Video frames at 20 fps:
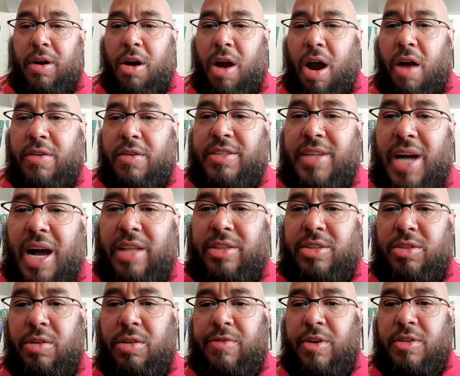
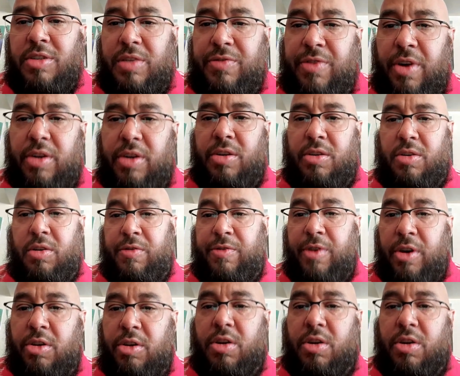Horizontal versus vertical